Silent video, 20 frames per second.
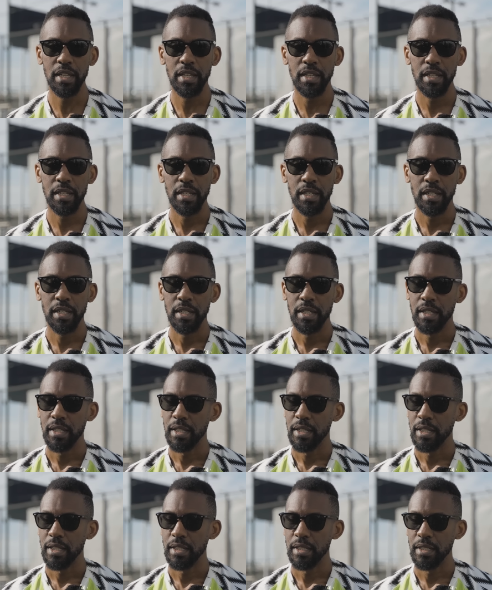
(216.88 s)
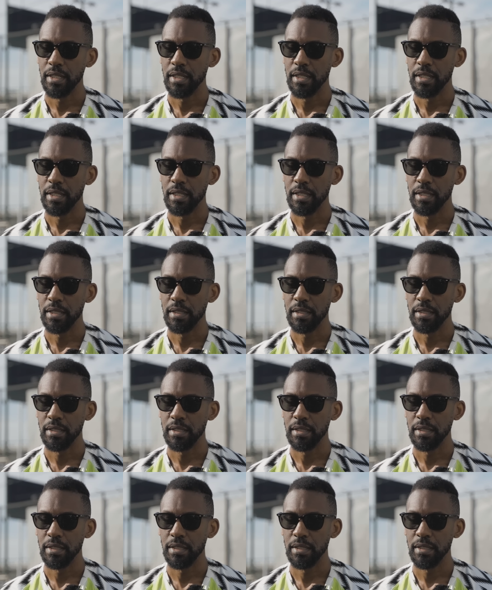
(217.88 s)

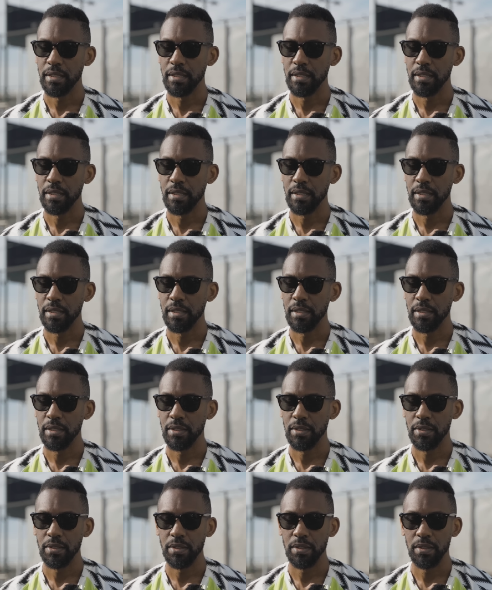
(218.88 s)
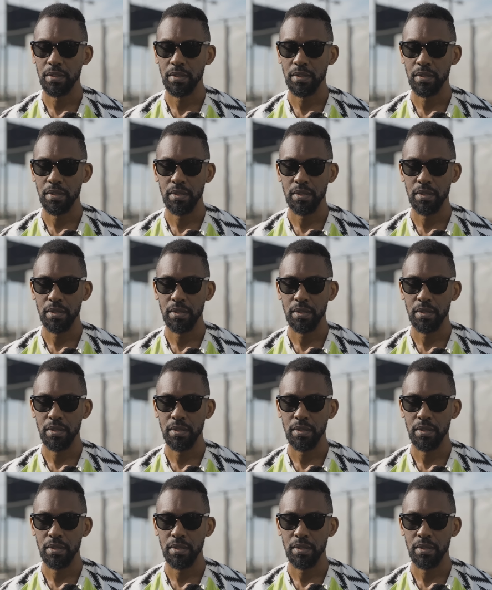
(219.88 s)
Nobody speaks.